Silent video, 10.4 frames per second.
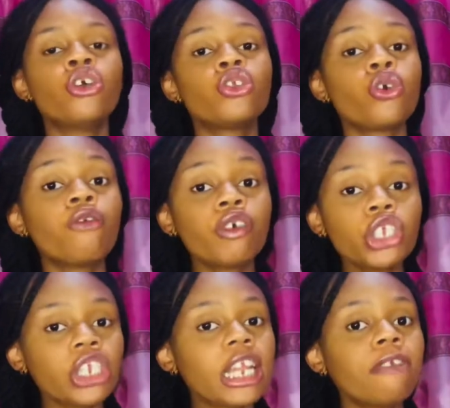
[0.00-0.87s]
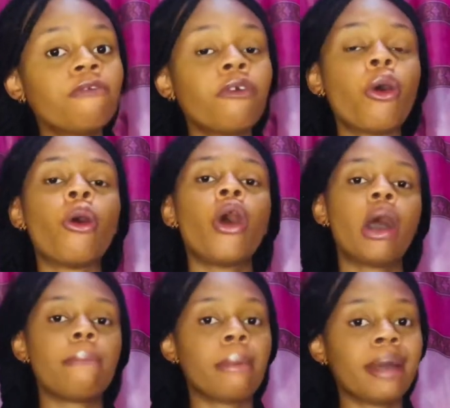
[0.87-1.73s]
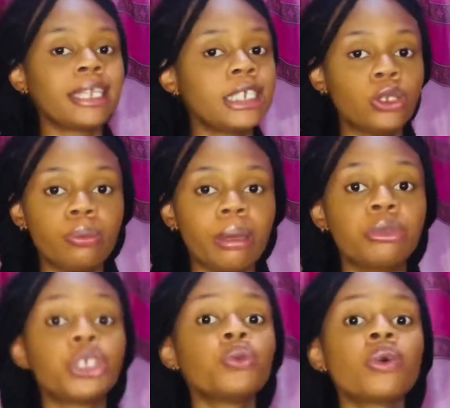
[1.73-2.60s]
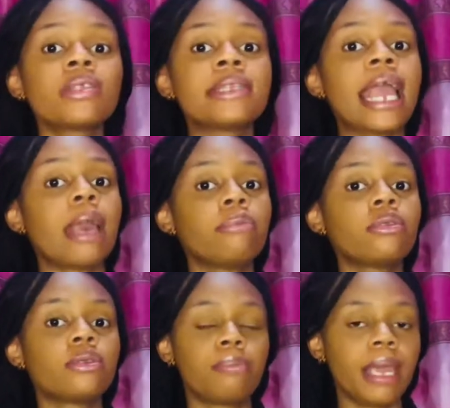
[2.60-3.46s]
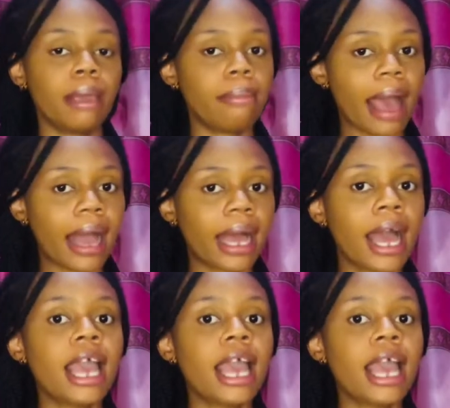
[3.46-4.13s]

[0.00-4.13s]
So unfortunately for Mama Chidubim, she wasn't able to pay back